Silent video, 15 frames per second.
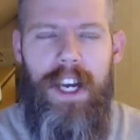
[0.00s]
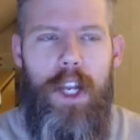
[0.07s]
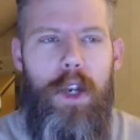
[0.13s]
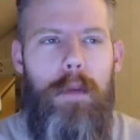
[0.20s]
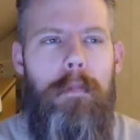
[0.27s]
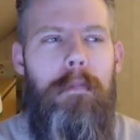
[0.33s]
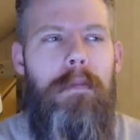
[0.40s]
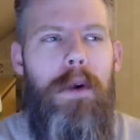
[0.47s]

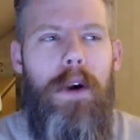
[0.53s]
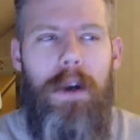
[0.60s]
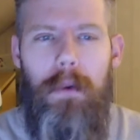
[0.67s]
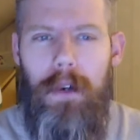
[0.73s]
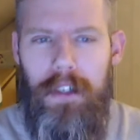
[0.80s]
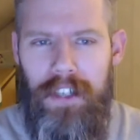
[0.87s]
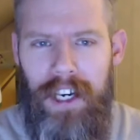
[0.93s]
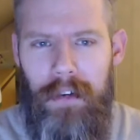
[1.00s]
And boy,
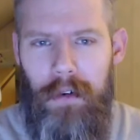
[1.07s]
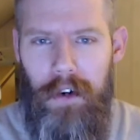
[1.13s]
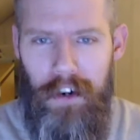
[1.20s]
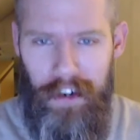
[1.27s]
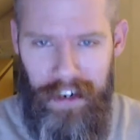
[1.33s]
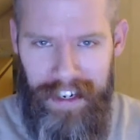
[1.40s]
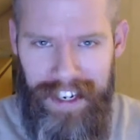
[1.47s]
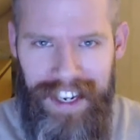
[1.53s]
was I
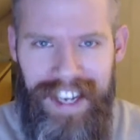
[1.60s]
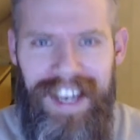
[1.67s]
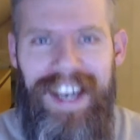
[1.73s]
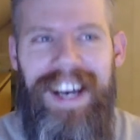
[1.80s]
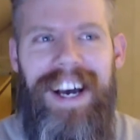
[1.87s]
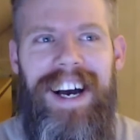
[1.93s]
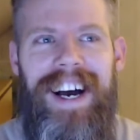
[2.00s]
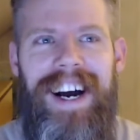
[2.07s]
wrong.
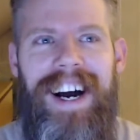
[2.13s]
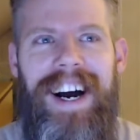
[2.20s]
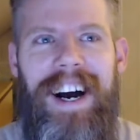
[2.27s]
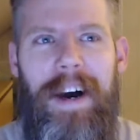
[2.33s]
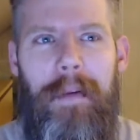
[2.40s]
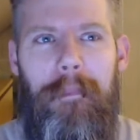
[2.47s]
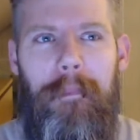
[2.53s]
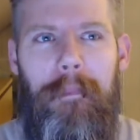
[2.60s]

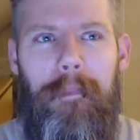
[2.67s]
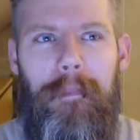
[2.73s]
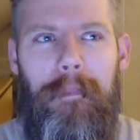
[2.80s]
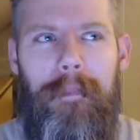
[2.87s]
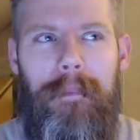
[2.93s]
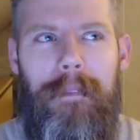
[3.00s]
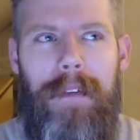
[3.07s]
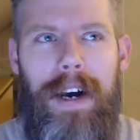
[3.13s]

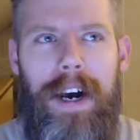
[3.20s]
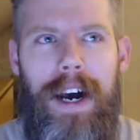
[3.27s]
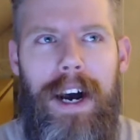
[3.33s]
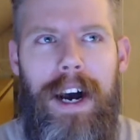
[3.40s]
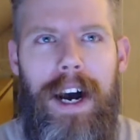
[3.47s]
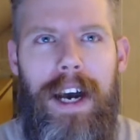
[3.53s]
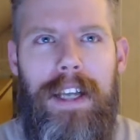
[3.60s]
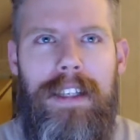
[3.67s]

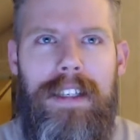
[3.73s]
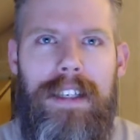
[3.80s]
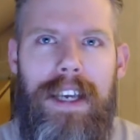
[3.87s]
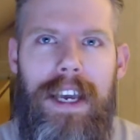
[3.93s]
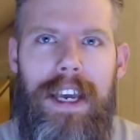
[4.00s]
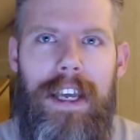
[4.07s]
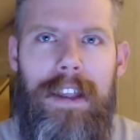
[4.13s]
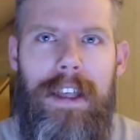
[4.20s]
I'd
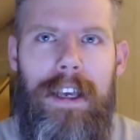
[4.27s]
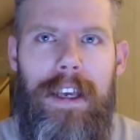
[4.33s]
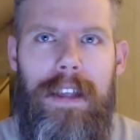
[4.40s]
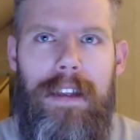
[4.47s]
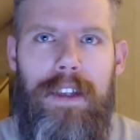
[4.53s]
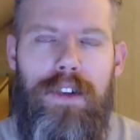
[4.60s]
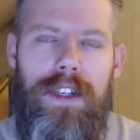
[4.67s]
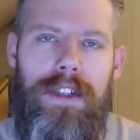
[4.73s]
say the
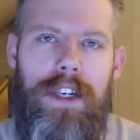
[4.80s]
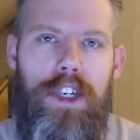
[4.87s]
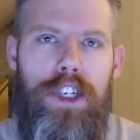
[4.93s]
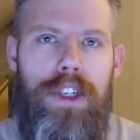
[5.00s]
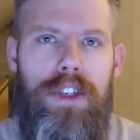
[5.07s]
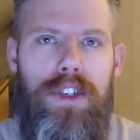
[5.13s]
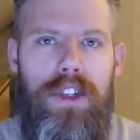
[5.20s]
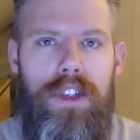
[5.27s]

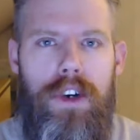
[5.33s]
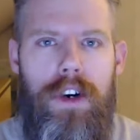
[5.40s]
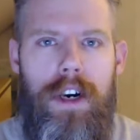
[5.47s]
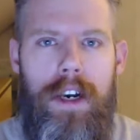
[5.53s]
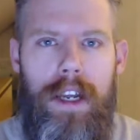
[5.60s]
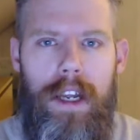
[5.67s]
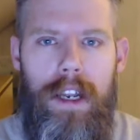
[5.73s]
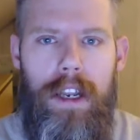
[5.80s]
transition
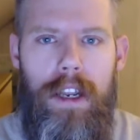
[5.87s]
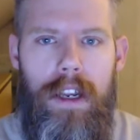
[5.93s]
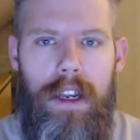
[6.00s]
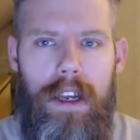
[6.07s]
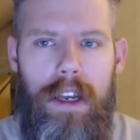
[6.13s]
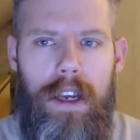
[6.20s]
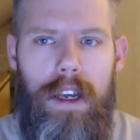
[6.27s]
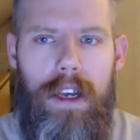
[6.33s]
started
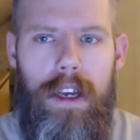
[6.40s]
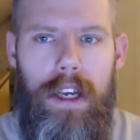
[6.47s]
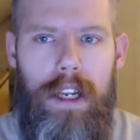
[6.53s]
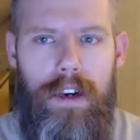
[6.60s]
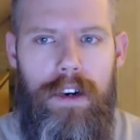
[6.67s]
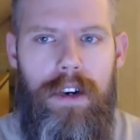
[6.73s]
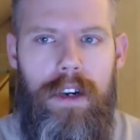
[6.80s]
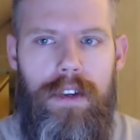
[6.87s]

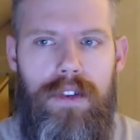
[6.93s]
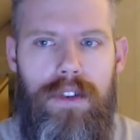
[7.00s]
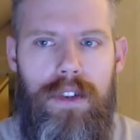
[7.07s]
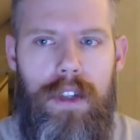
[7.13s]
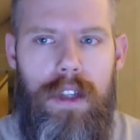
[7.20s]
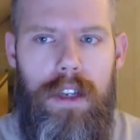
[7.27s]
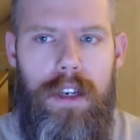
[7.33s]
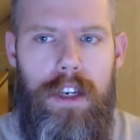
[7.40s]
in
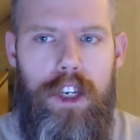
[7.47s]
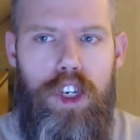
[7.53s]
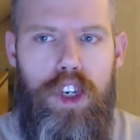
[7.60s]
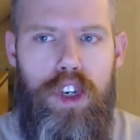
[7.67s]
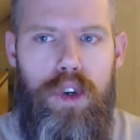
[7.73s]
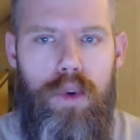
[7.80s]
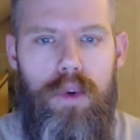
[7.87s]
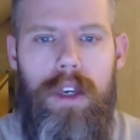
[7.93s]
earnest
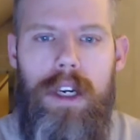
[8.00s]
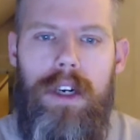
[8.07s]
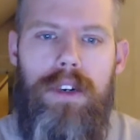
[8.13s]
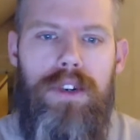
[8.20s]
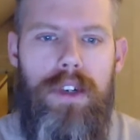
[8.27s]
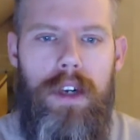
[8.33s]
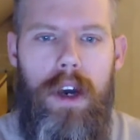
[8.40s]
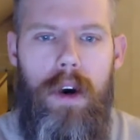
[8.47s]
2
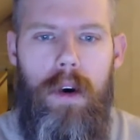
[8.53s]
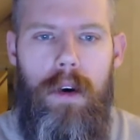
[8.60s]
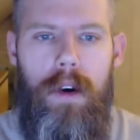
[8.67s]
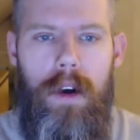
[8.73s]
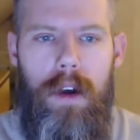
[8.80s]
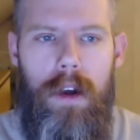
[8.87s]
years ago,